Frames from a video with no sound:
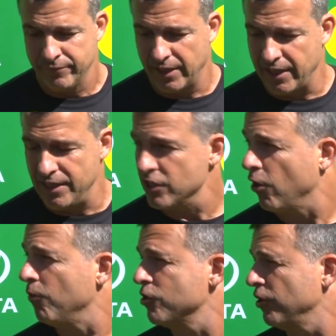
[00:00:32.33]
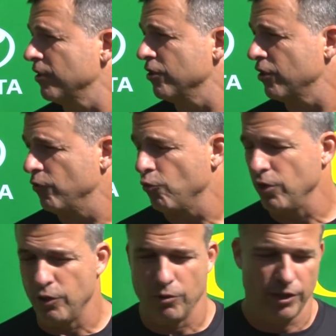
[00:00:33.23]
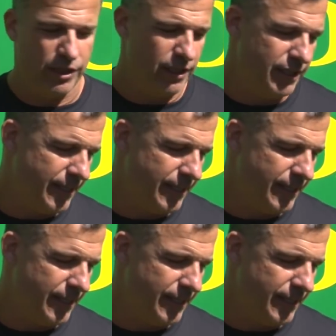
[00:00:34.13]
like he's always looked, looking really, really good